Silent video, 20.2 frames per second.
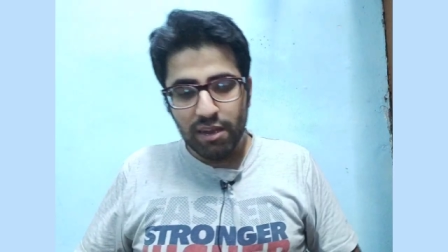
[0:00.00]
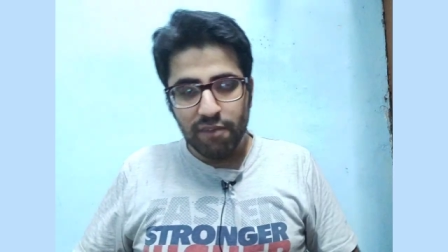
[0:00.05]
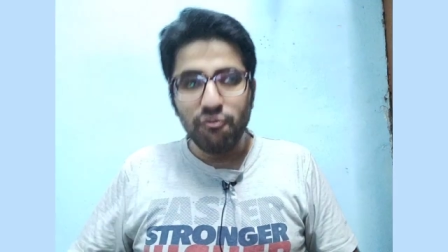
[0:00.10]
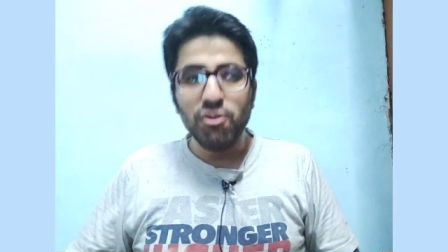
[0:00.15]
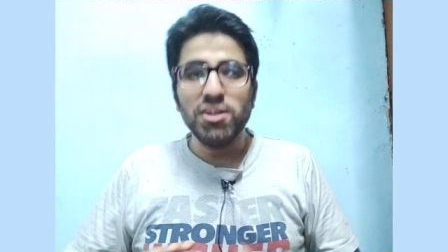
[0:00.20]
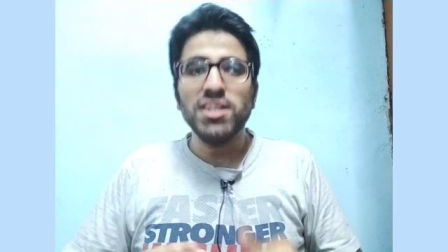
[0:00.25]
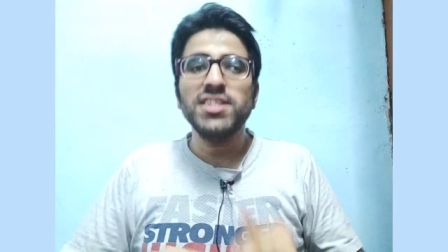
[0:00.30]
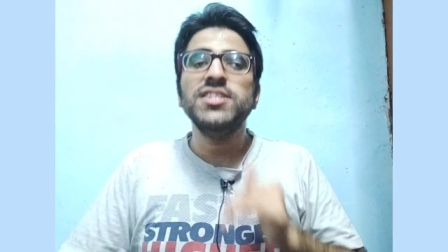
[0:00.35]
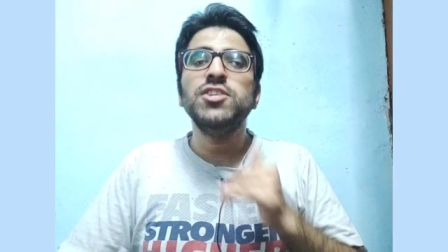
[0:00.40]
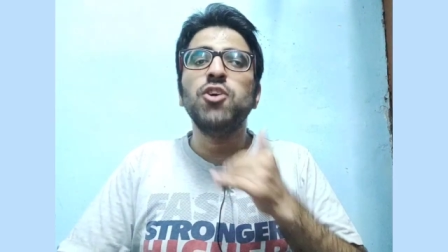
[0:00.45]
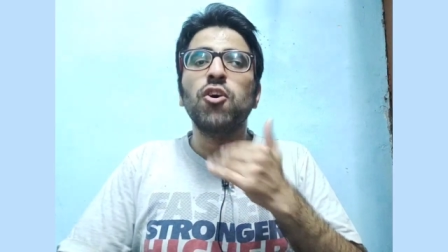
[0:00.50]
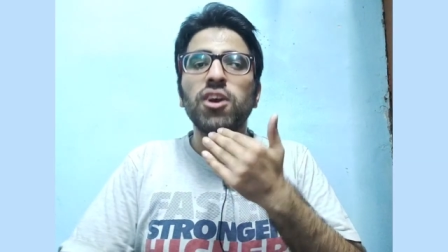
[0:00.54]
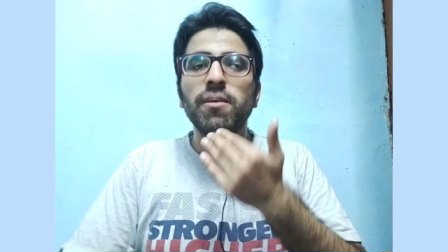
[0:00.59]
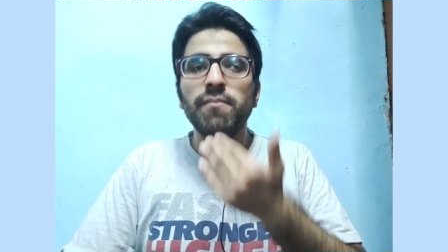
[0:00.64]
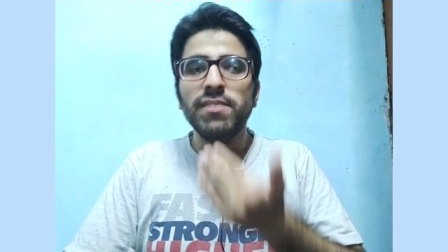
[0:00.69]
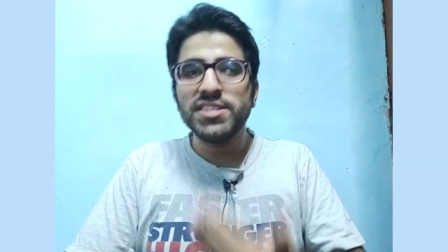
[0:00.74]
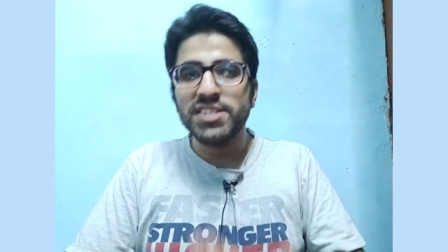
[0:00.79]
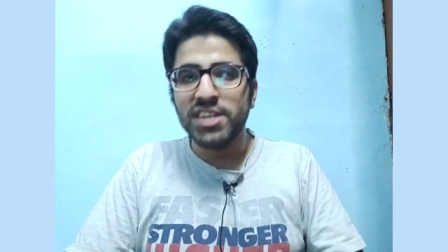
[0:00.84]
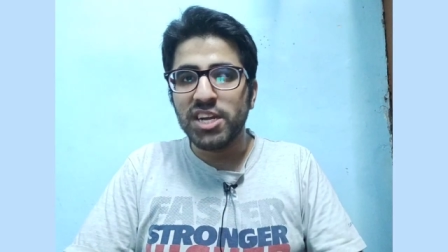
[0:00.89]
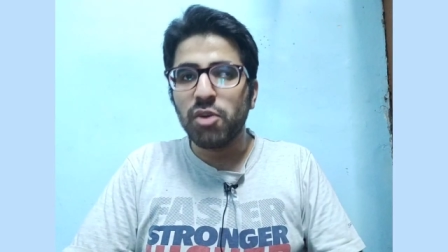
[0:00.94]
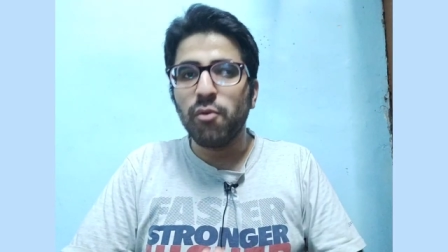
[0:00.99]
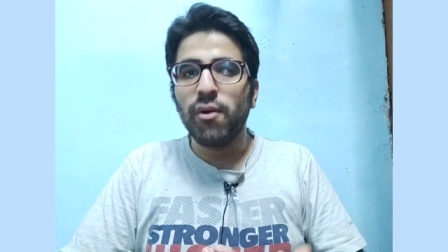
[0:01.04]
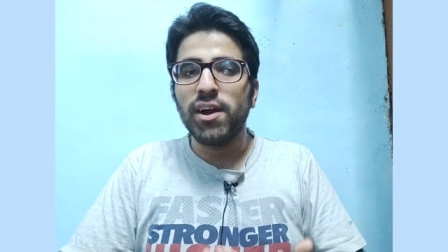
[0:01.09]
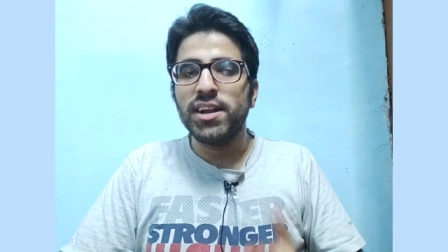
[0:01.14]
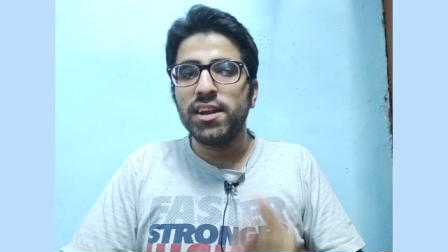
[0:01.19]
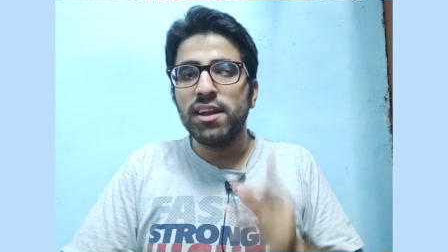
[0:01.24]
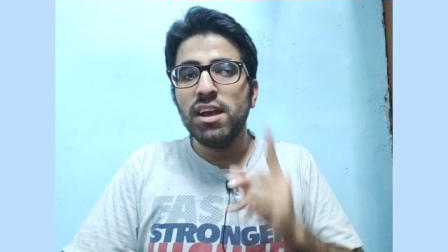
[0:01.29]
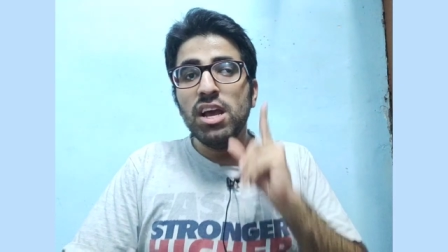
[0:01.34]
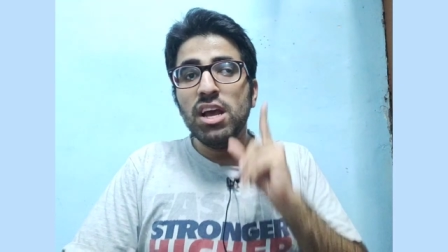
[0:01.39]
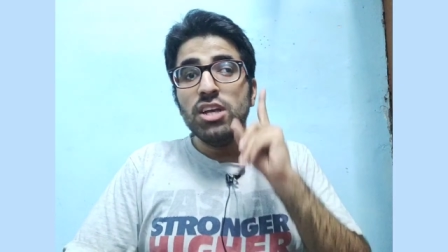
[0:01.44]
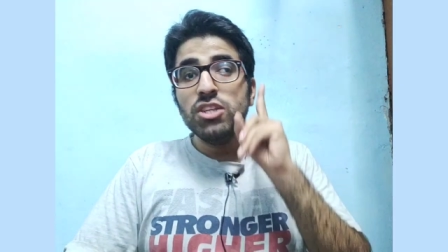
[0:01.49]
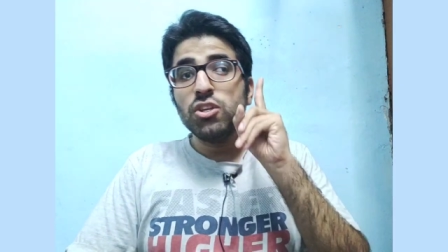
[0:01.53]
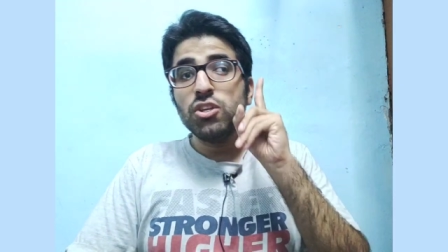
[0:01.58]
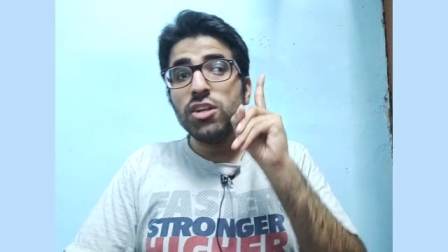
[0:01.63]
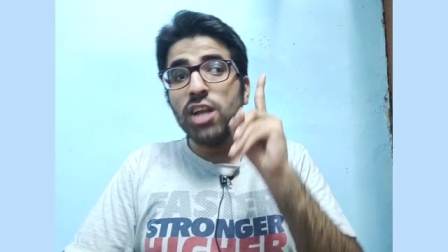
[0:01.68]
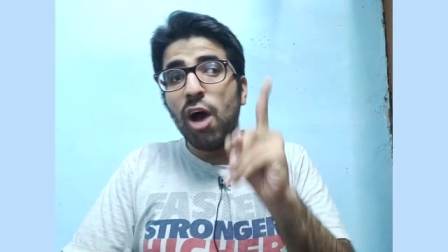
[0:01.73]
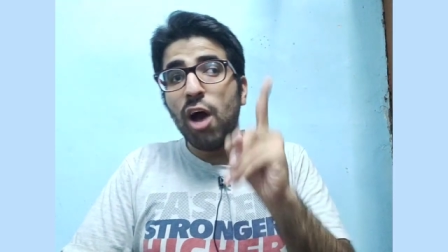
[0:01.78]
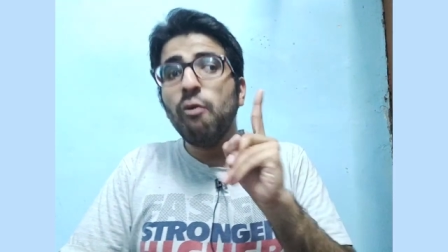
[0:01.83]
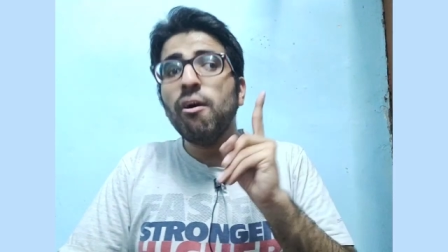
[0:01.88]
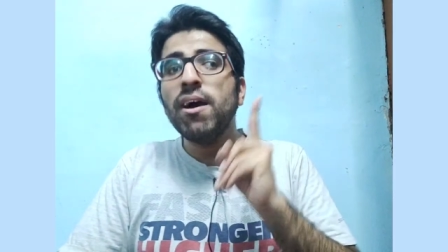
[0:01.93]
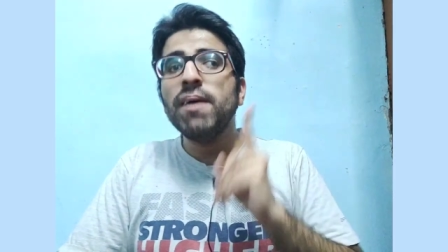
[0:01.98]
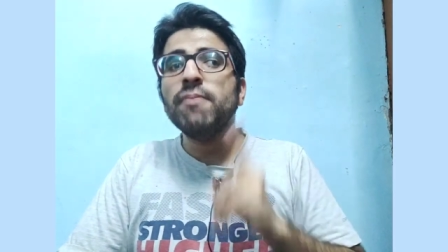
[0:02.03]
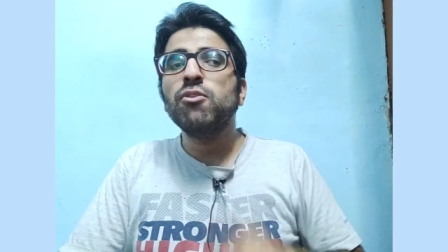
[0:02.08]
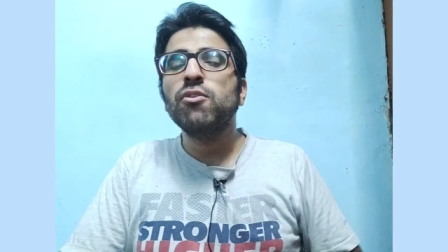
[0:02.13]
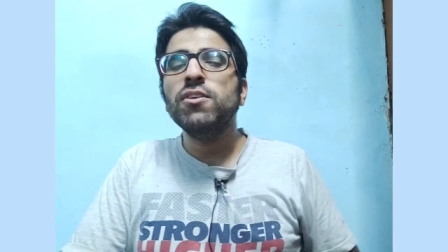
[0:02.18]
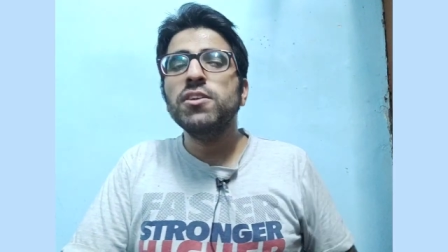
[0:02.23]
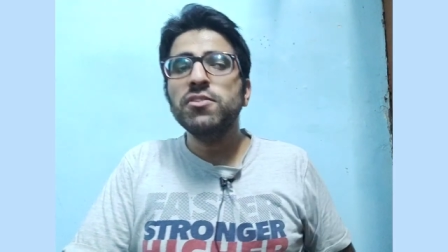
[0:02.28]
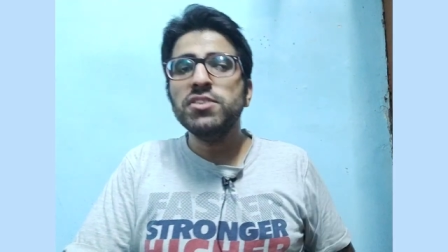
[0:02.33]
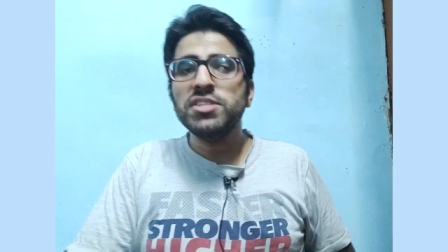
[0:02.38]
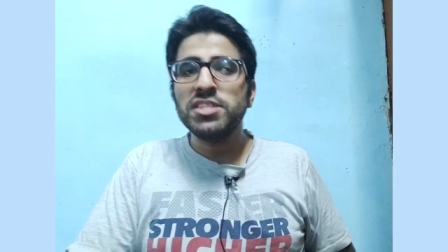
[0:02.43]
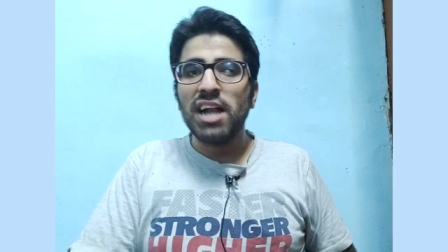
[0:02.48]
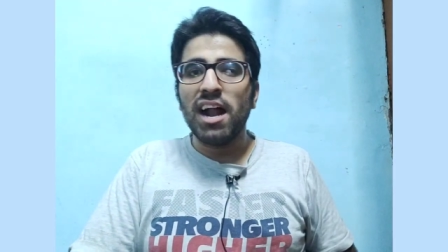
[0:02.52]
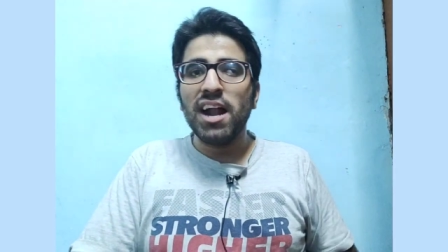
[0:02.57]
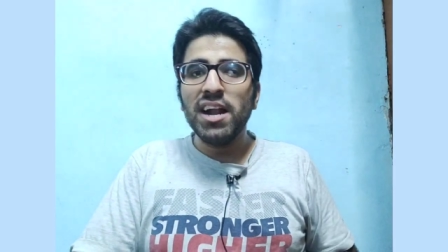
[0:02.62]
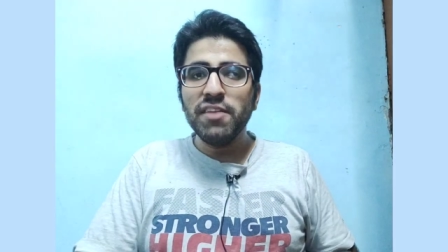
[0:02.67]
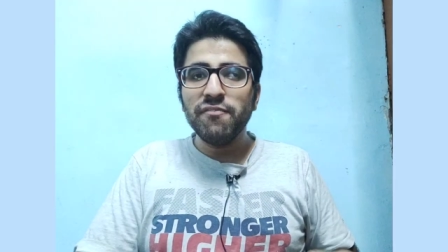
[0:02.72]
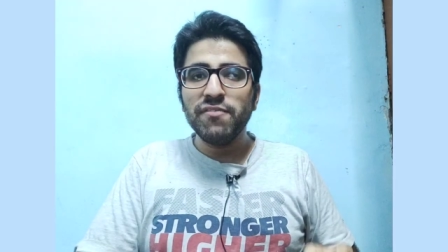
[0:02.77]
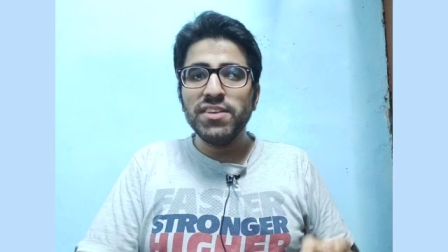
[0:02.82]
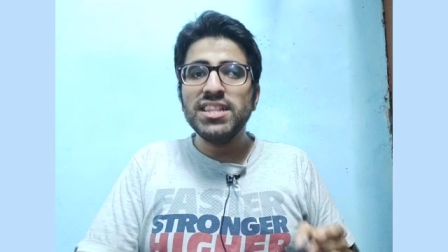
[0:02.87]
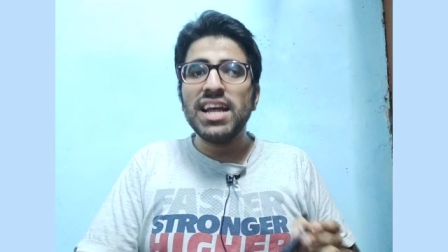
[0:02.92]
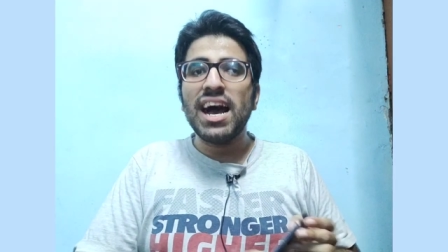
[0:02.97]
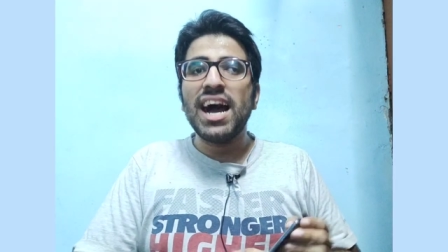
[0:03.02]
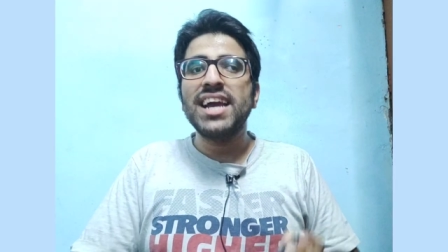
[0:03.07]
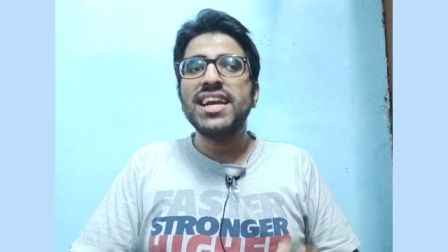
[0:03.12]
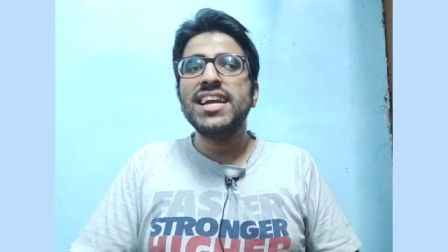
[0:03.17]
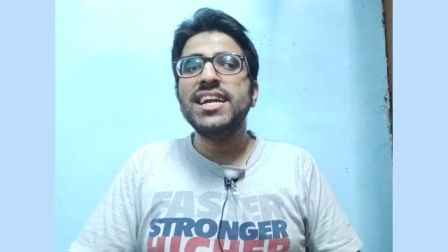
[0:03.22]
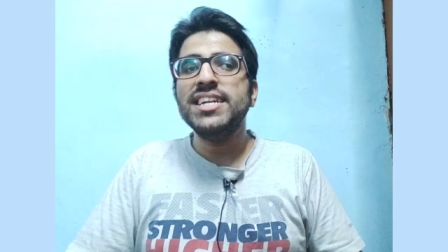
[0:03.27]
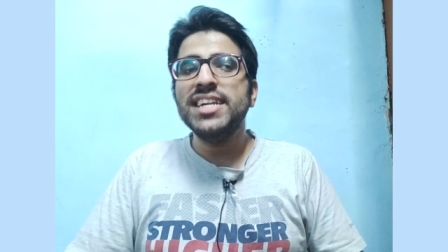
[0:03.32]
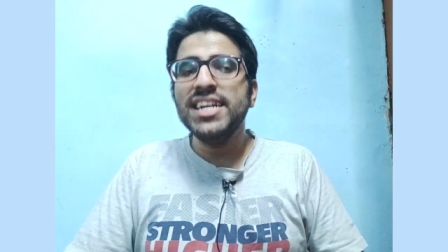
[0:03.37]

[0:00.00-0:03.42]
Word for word: What are the documents required? So now I am going to start with I I